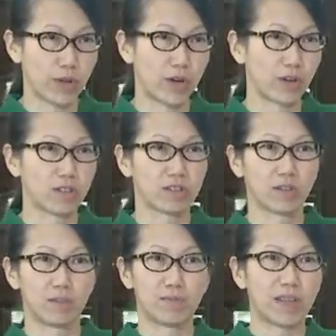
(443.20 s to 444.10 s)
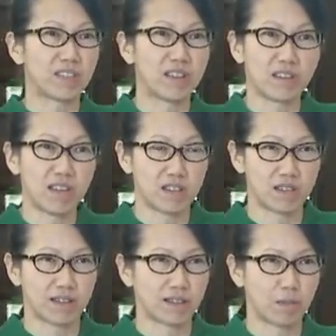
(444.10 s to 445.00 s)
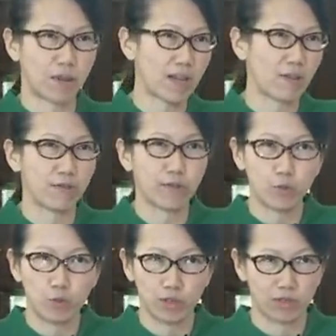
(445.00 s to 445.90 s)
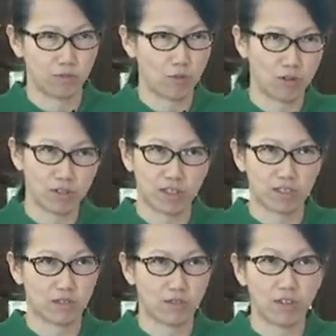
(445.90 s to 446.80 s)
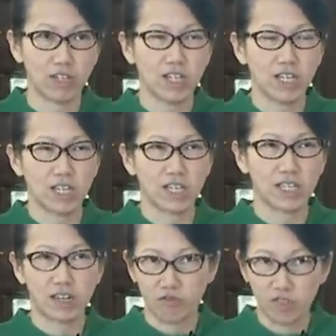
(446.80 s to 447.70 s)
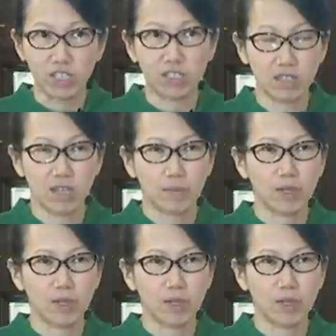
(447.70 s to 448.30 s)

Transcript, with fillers: where basic needs like supply of food and water and so on is at risk,